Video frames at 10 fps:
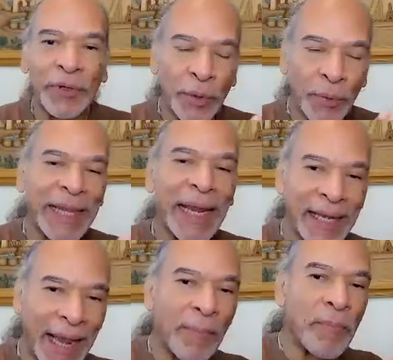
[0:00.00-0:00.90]
where you were
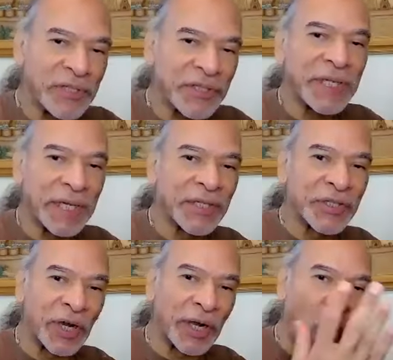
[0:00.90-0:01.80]
getting that mustiness. It
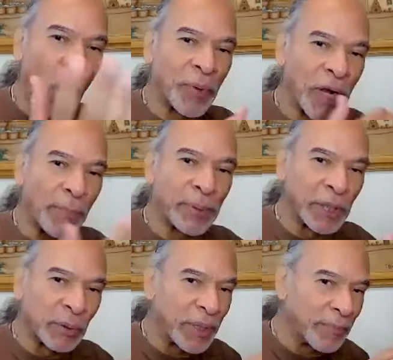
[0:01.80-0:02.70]
started to open up a
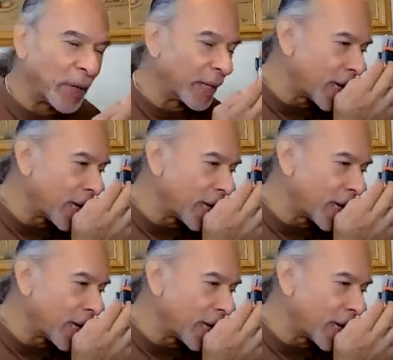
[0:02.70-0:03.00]
little bit, but